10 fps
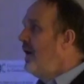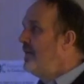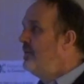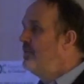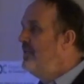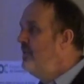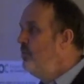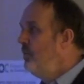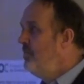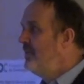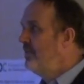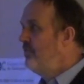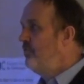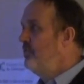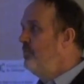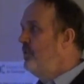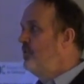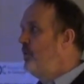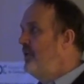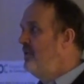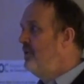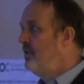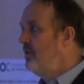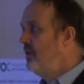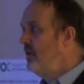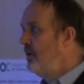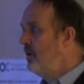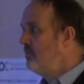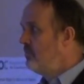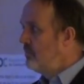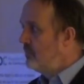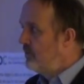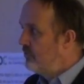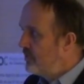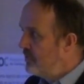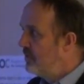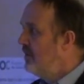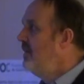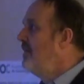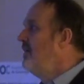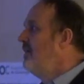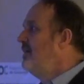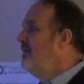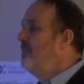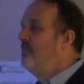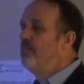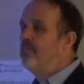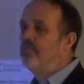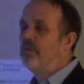at the beginning, we made a difference between uh, different um,